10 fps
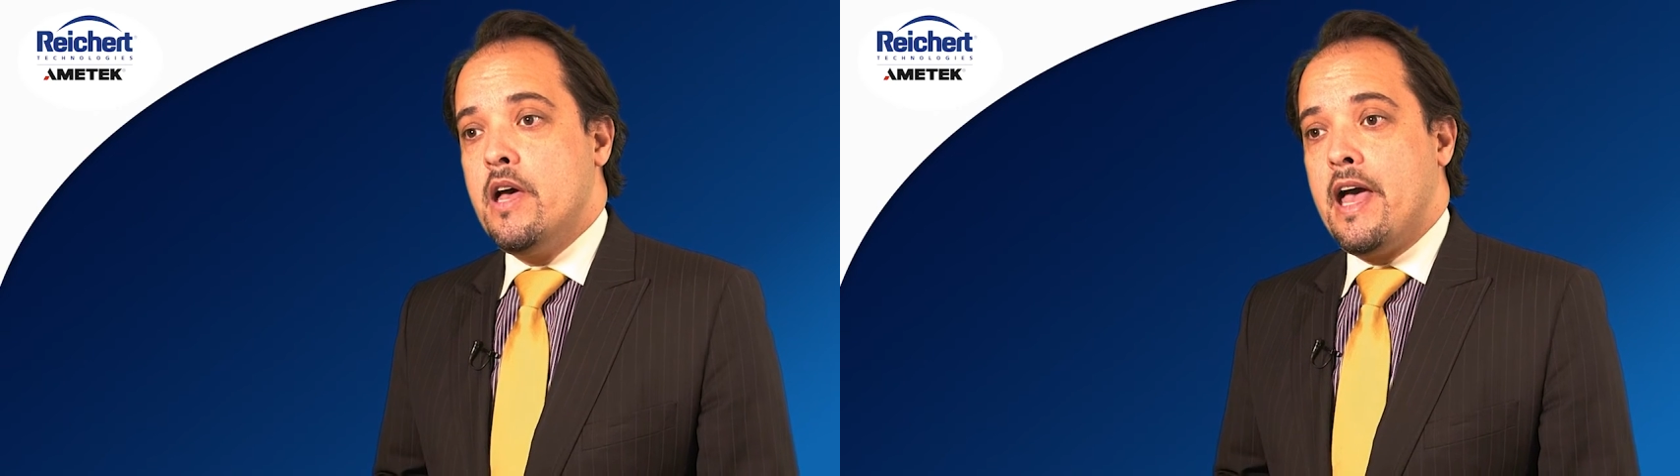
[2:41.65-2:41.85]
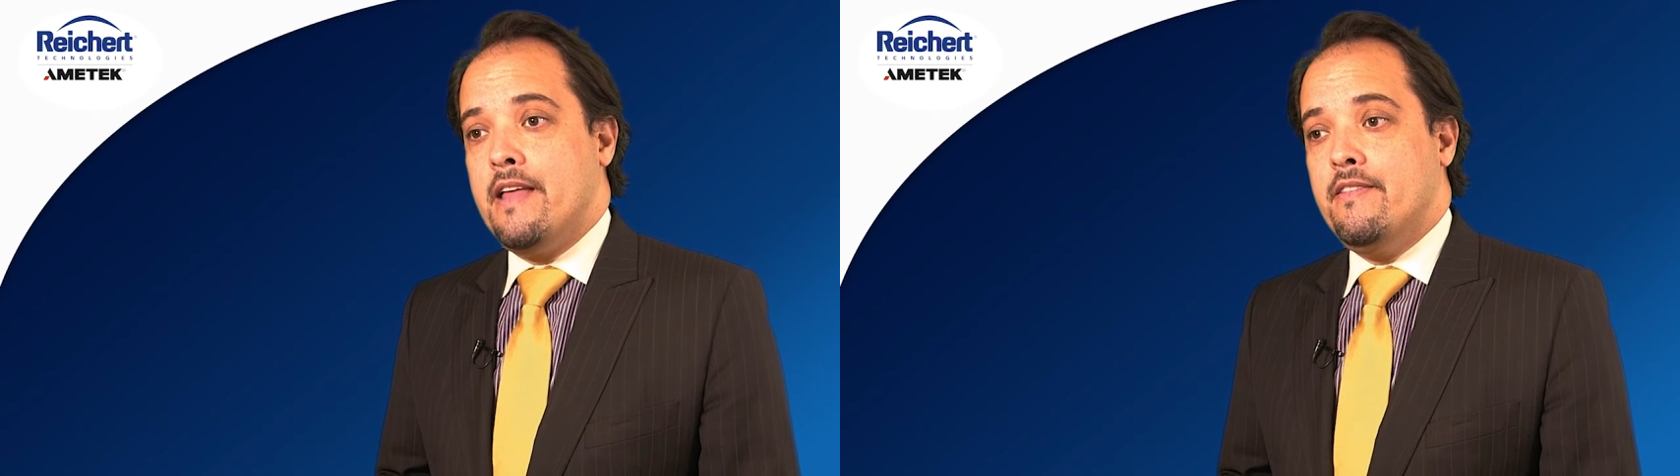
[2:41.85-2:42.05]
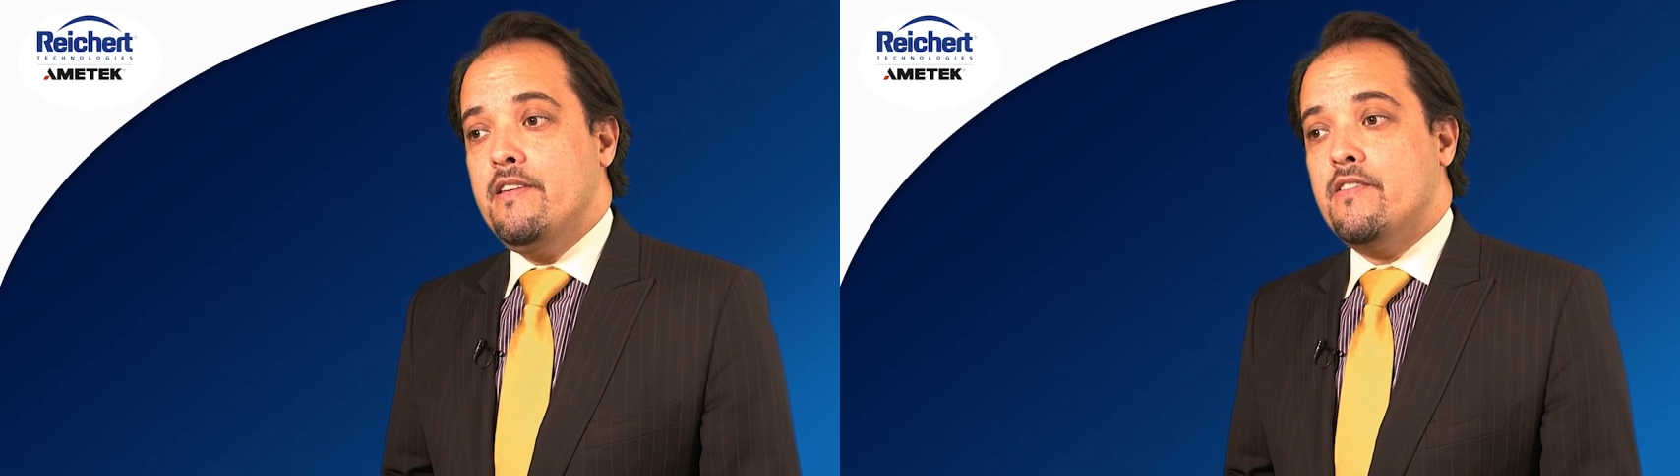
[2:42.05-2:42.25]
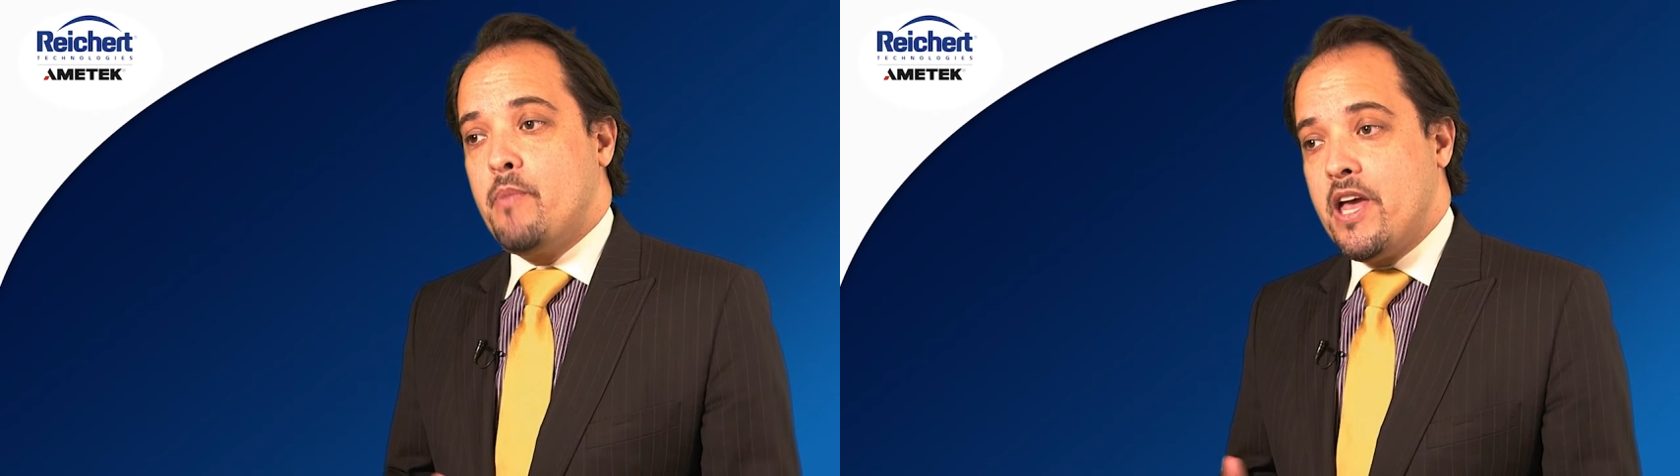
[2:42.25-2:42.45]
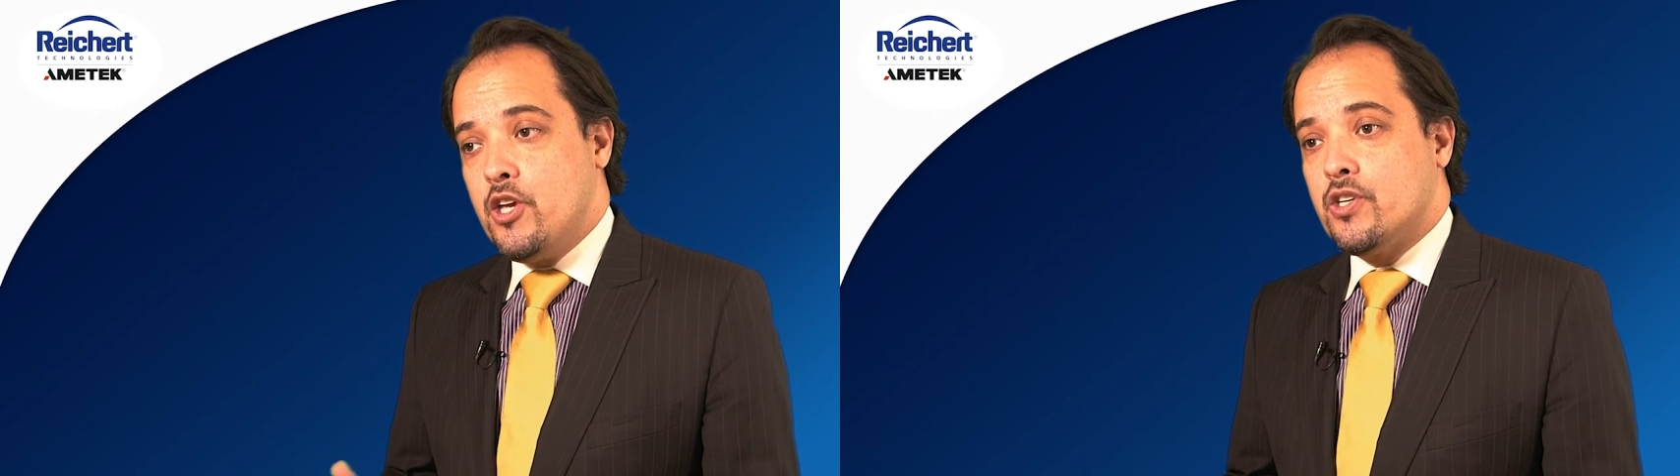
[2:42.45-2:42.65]
and these
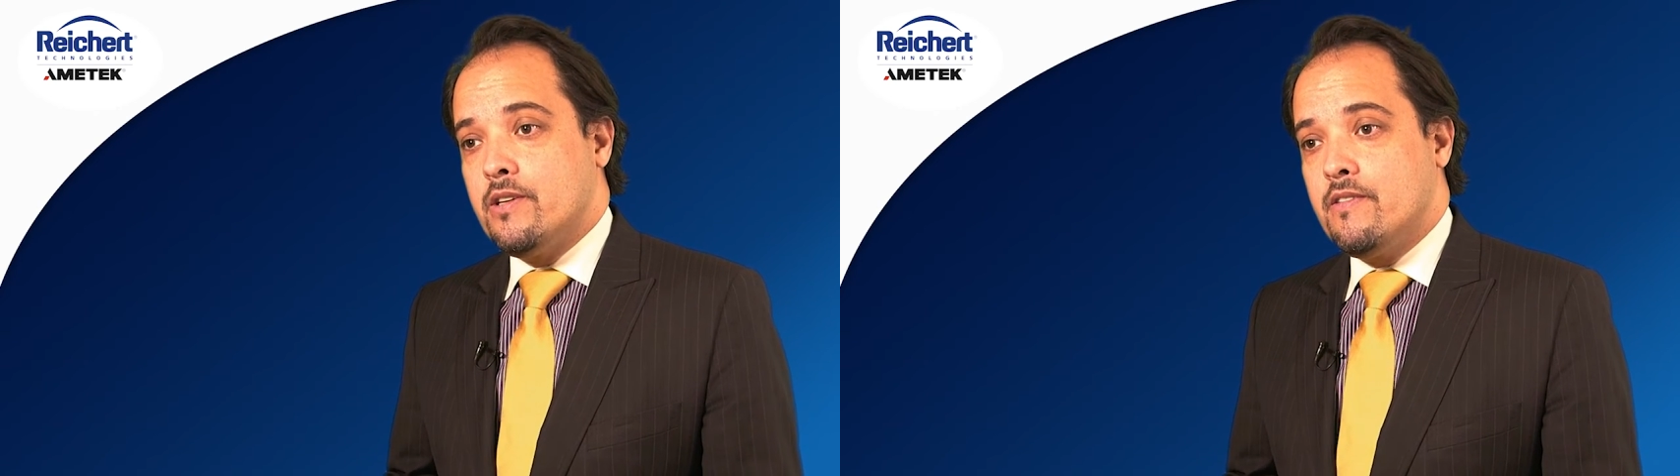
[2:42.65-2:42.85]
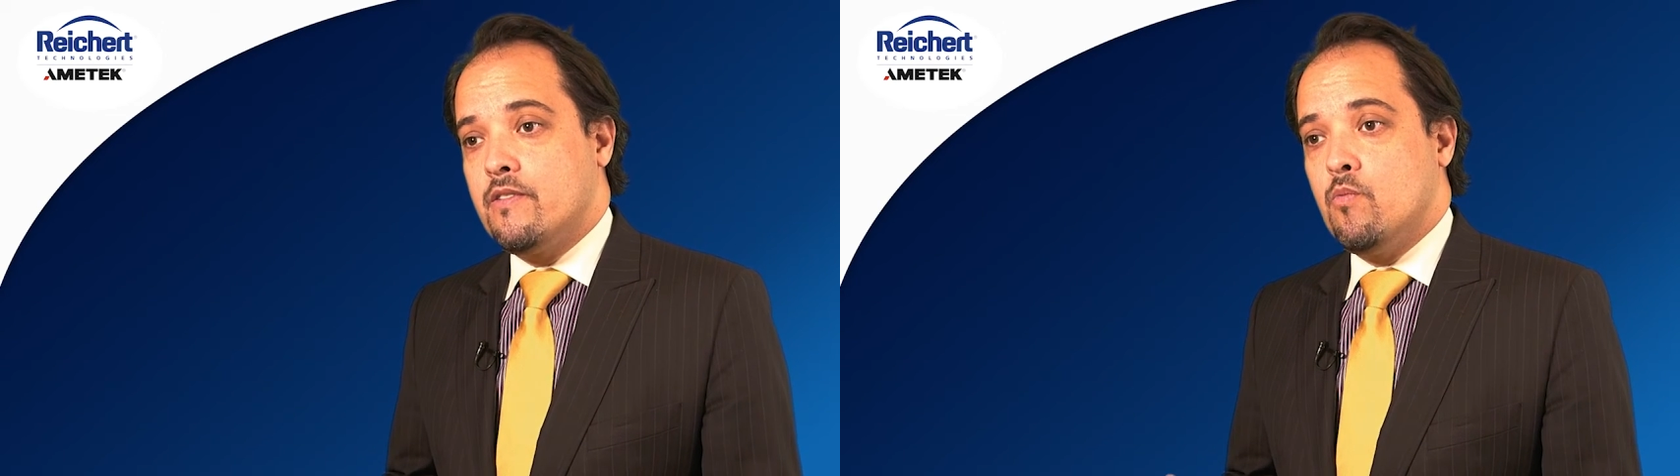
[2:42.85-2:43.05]
patients